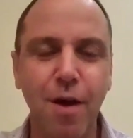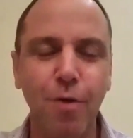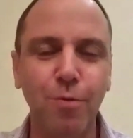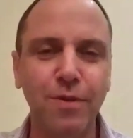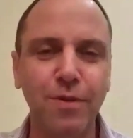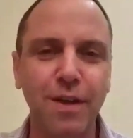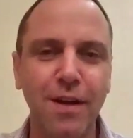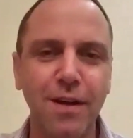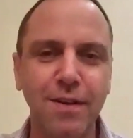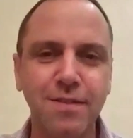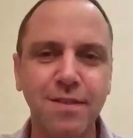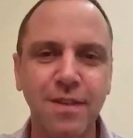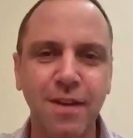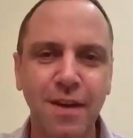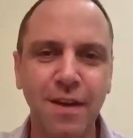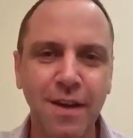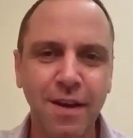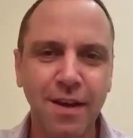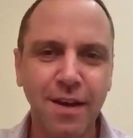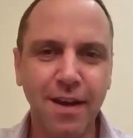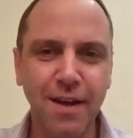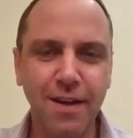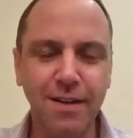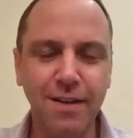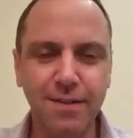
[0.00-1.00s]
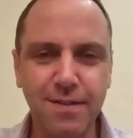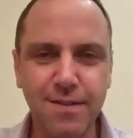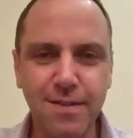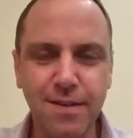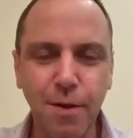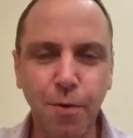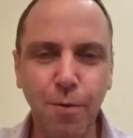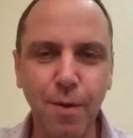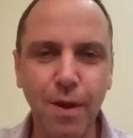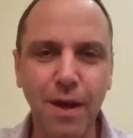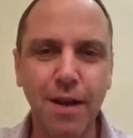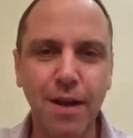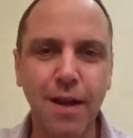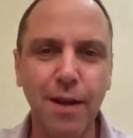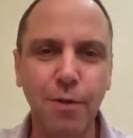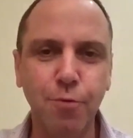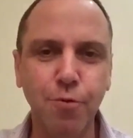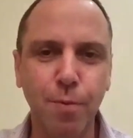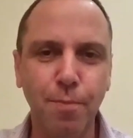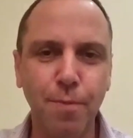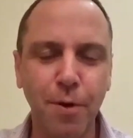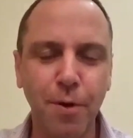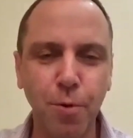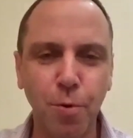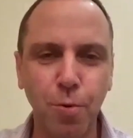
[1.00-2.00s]
founders and serial
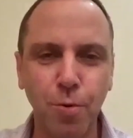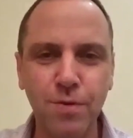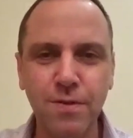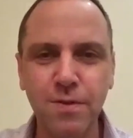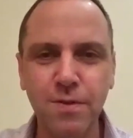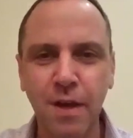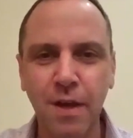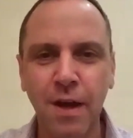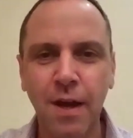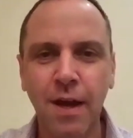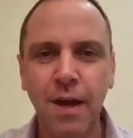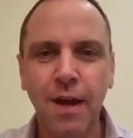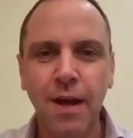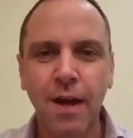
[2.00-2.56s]
entrepreneurs.